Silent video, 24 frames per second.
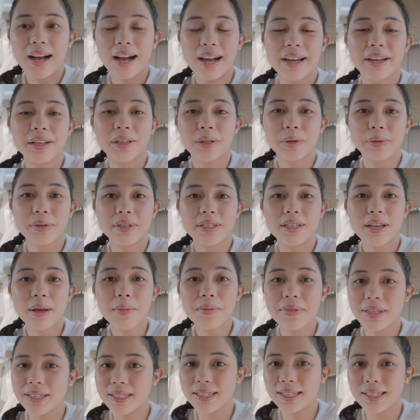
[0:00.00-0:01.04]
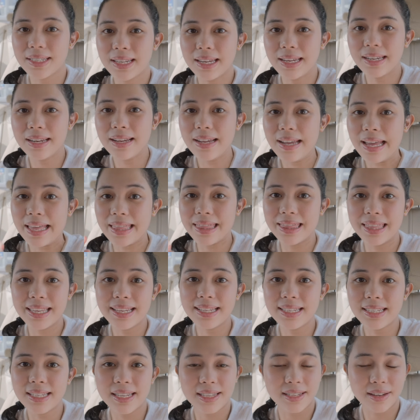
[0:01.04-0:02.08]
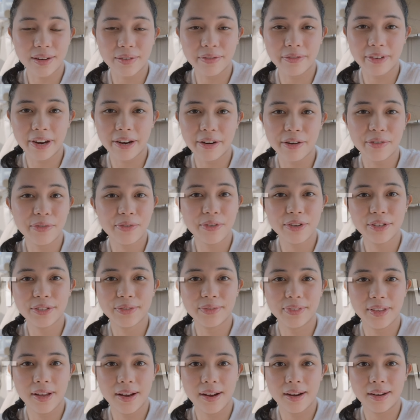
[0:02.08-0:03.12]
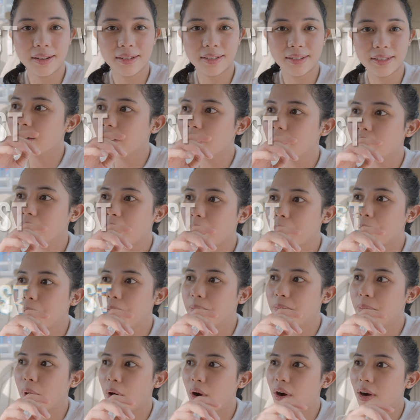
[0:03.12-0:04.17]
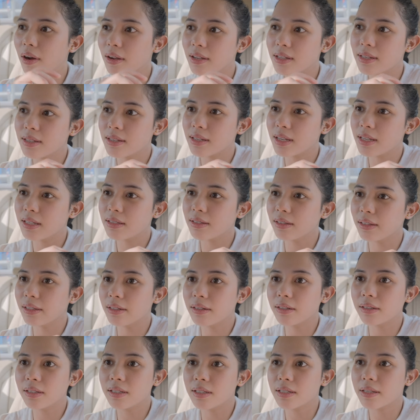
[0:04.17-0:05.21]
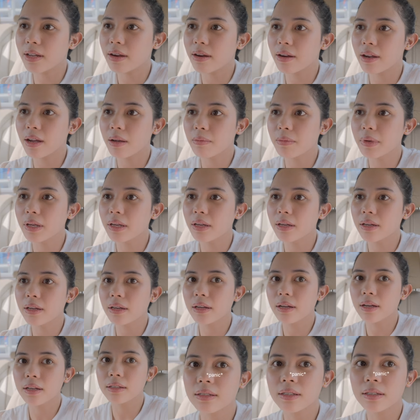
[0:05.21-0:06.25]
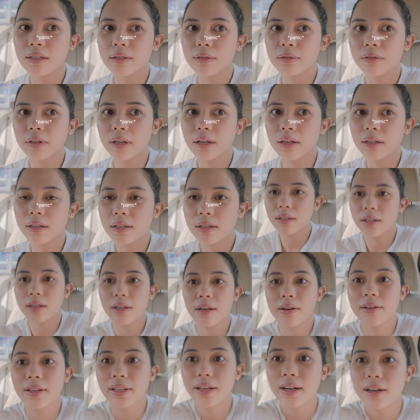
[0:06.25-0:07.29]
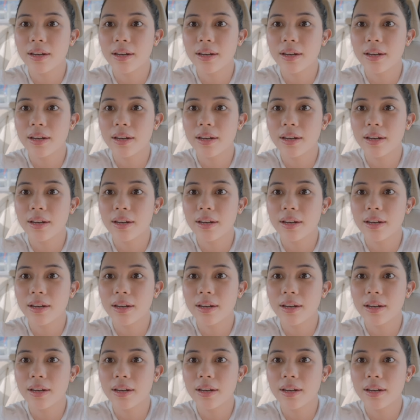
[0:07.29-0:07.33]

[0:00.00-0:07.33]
Hi, hello, what's up? This is Ina, and this is our very first vlog. My boss is literally staring at me. I was like, oh god, I really